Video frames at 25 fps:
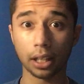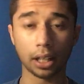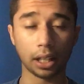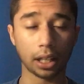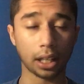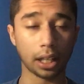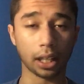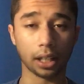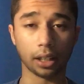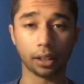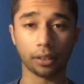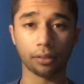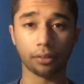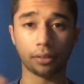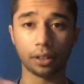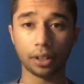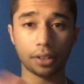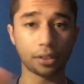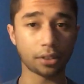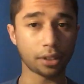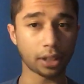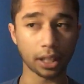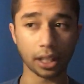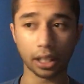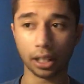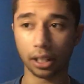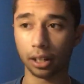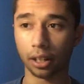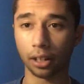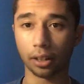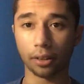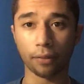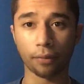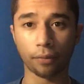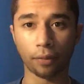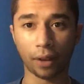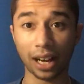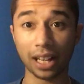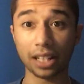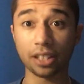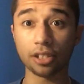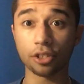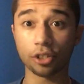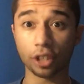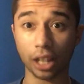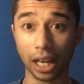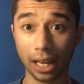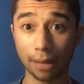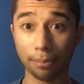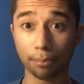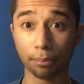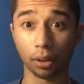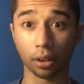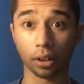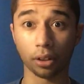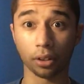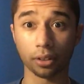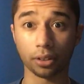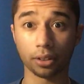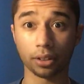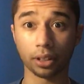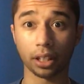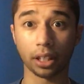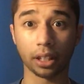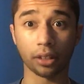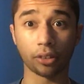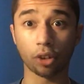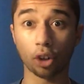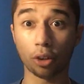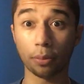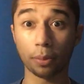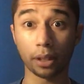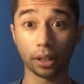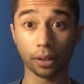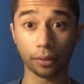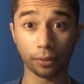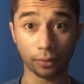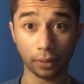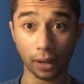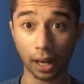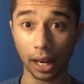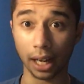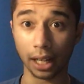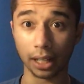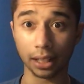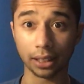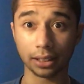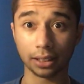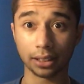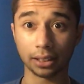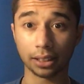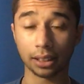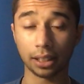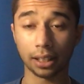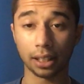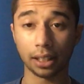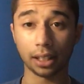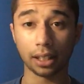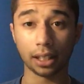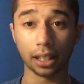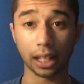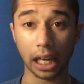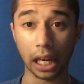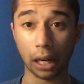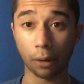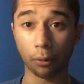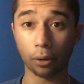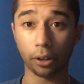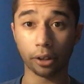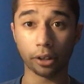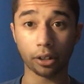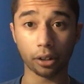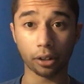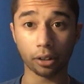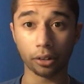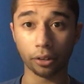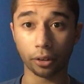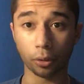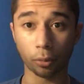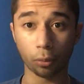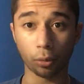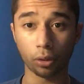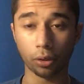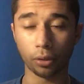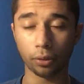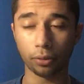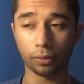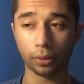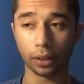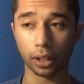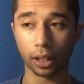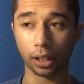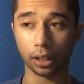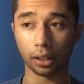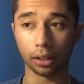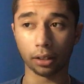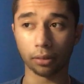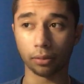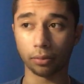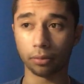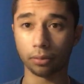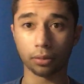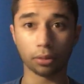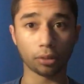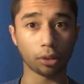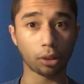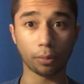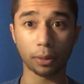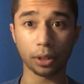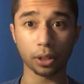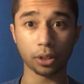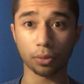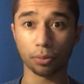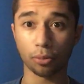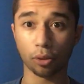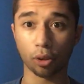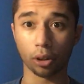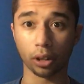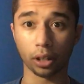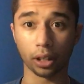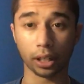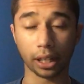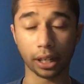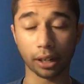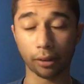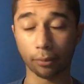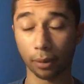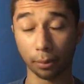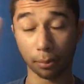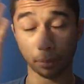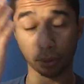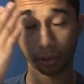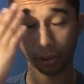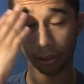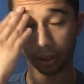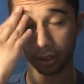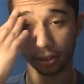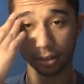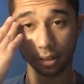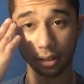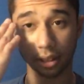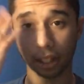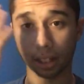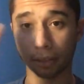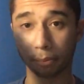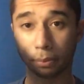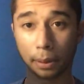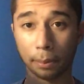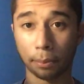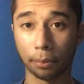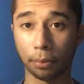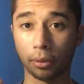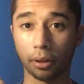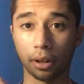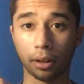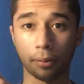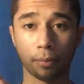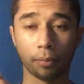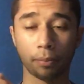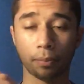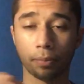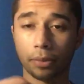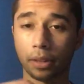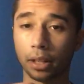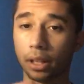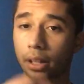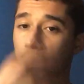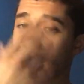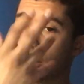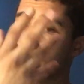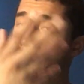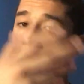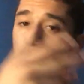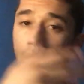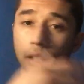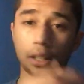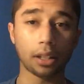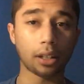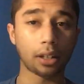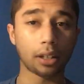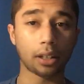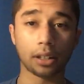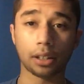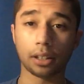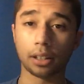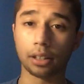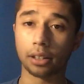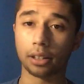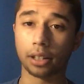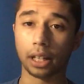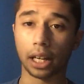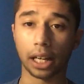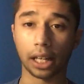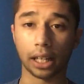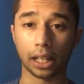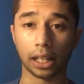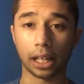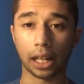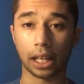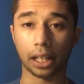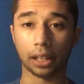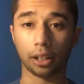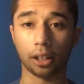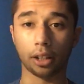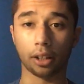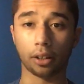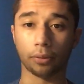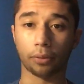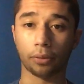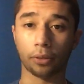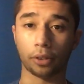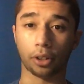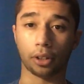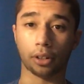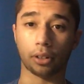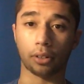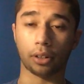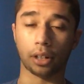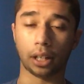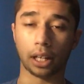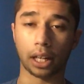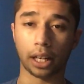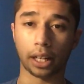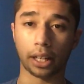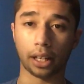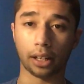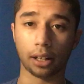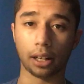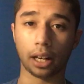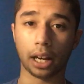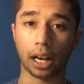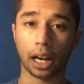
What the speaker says: and Tisha and Vice Chambers and Toby the Fox, Eric the Wolf, and so much more. I can't remember. There's a lot of people I love. I